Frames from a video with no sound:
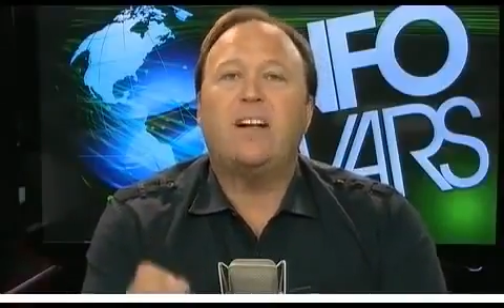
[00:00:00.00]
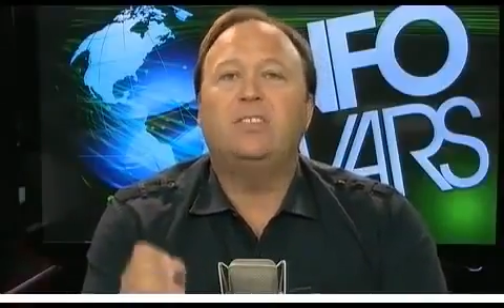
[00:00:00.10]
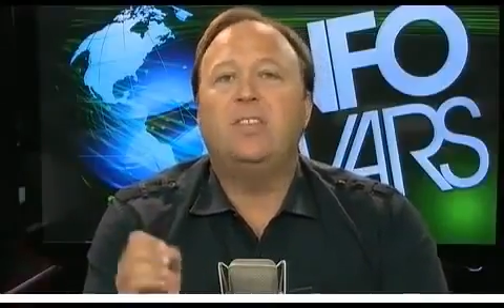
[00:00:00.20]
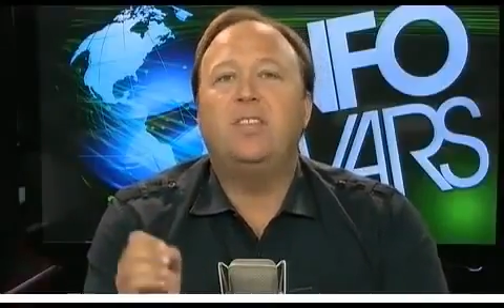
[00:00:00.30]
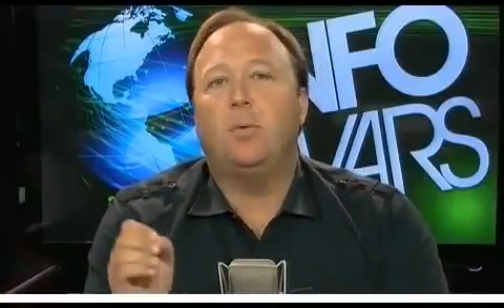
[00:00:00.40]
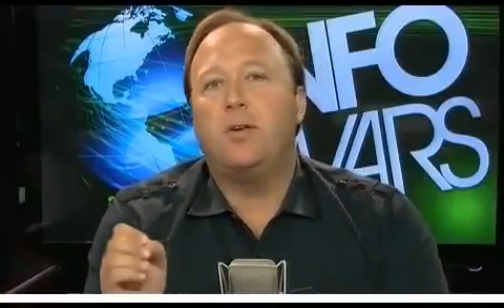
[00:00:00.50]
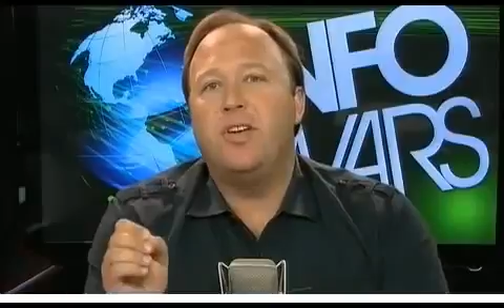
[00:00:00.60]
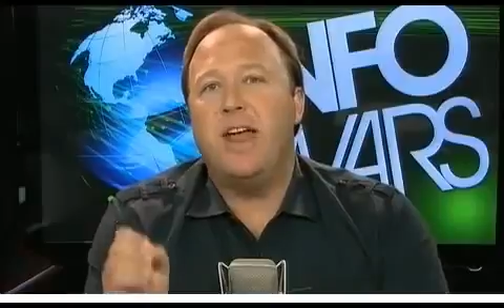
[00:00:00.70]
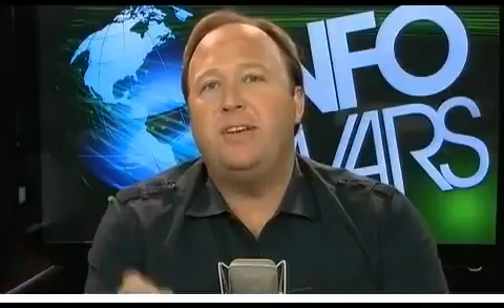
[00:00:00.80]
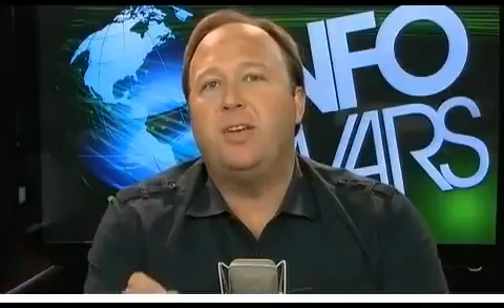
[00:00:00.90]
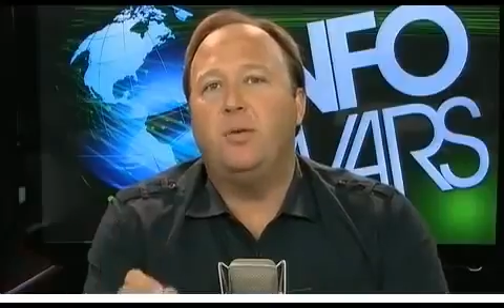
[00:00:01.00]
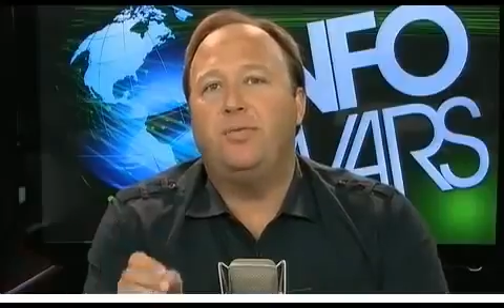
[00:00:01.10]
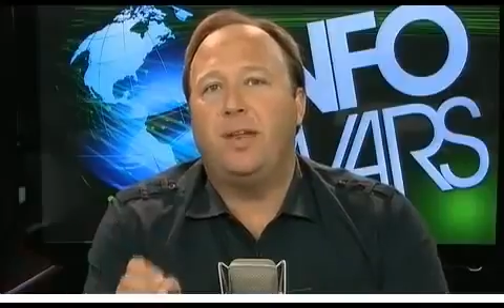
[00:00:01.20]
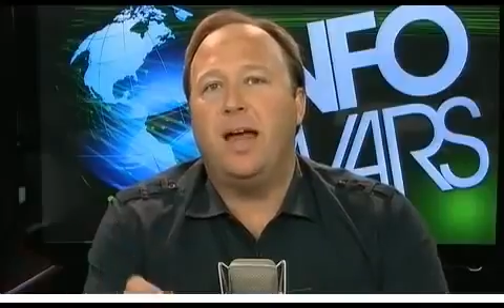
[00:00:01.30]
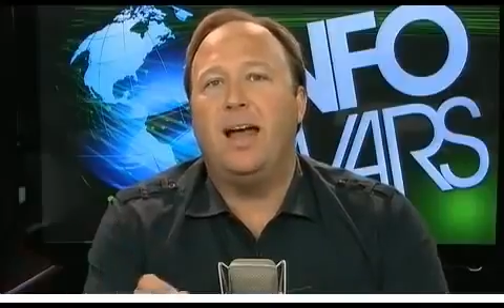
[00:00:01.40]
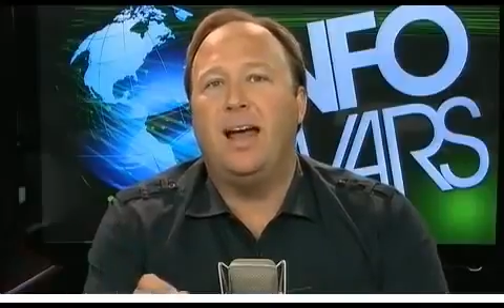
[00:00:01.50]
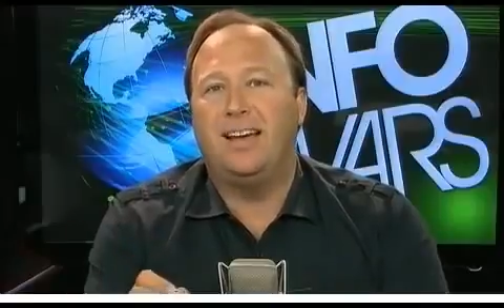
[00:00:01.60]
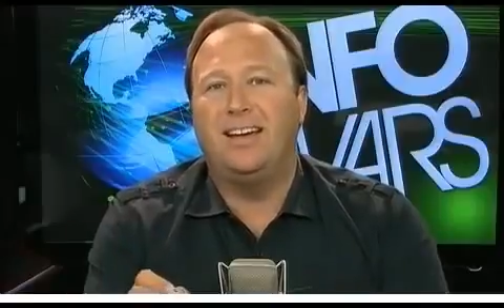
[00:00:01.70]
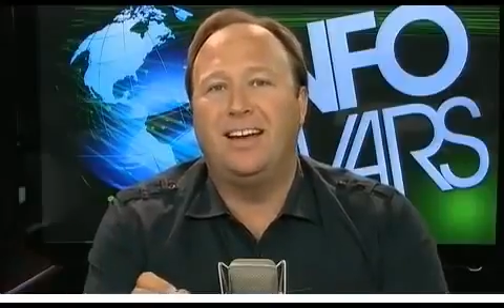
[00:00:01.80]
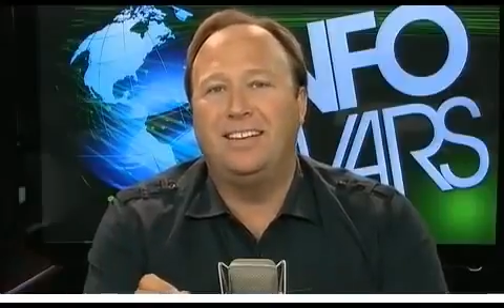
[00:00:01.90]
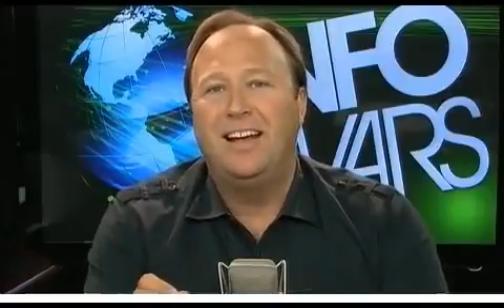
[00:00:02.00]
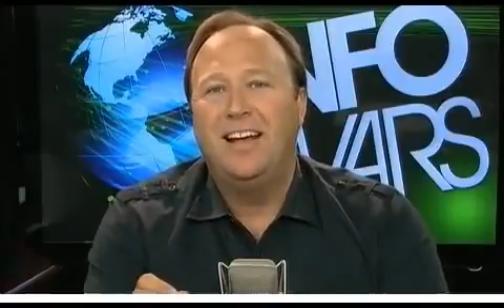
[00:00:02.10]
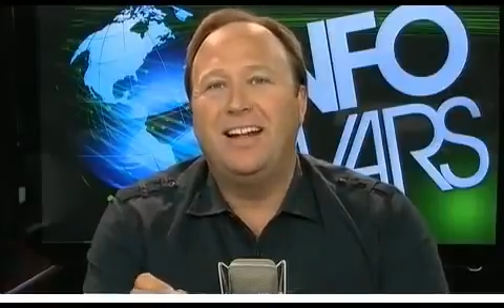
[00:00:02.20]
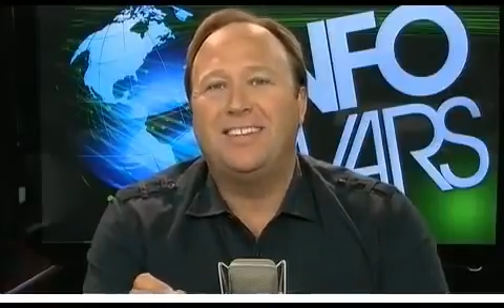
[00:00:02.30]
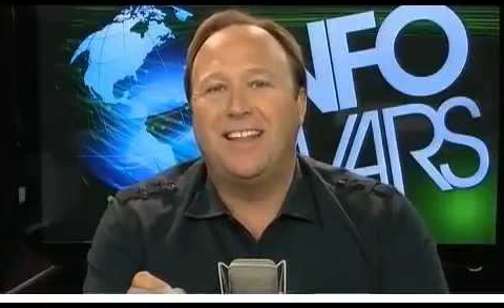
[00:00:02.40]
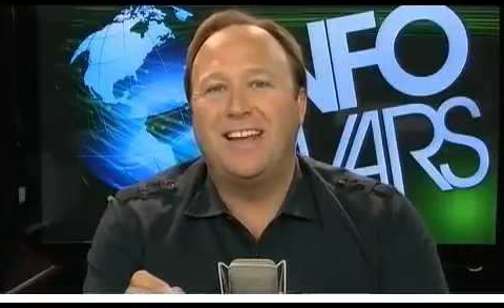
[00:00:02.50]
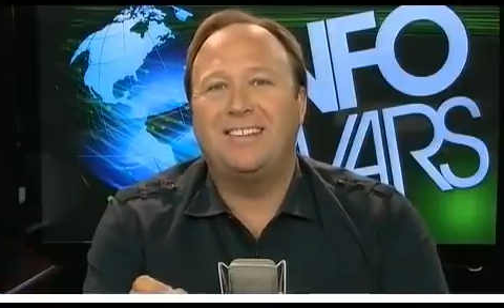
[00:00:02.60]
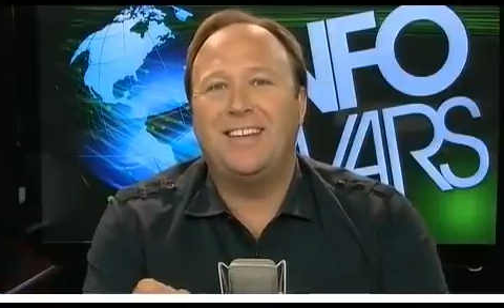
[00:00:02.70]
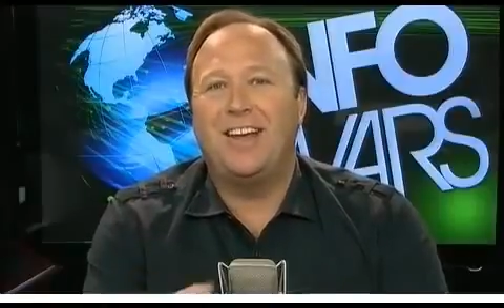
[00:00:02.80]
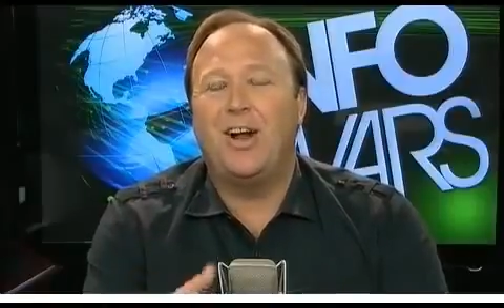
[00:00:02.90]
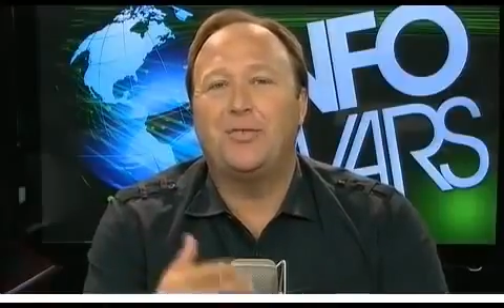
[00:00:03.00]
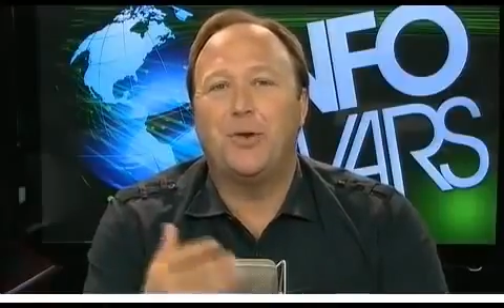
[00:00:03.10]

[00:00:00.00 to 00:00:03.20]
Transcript: You know why? Because they were under NATO flag. It's like